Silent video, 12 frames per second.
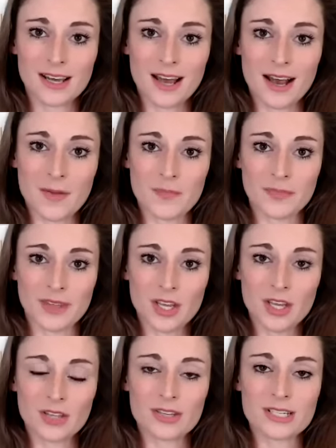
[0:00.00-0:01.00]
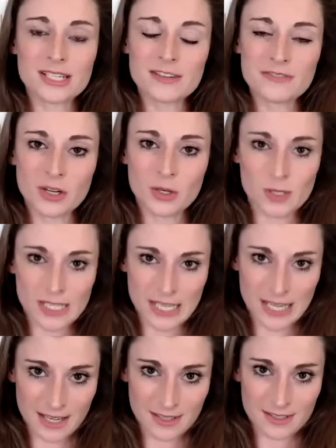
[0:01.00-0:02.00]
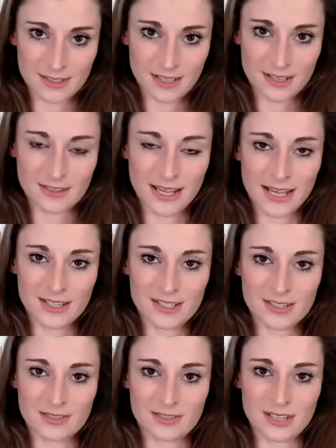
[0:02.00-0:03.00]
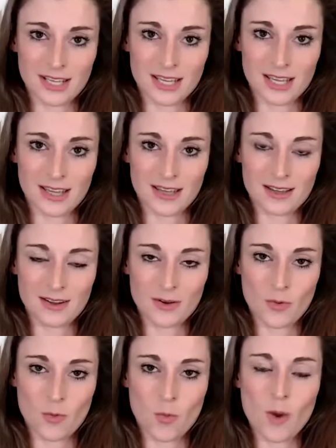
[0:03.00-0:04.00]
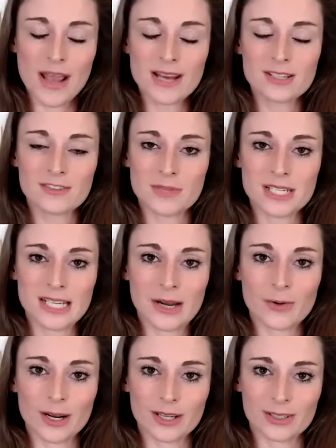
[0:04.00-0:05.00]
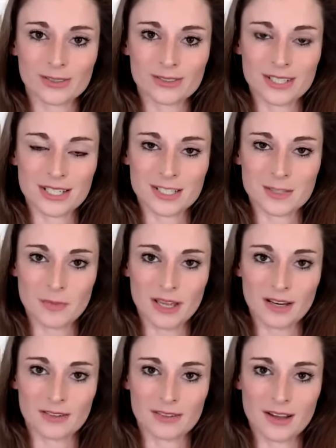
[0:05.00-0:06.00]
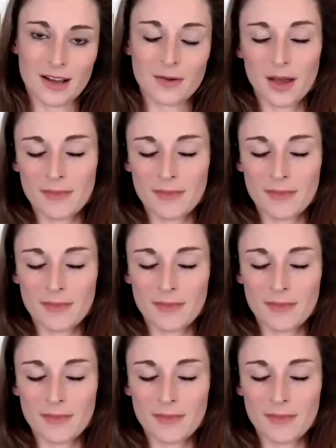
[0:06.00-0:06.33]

The difficulty is that the weight of material that has been, I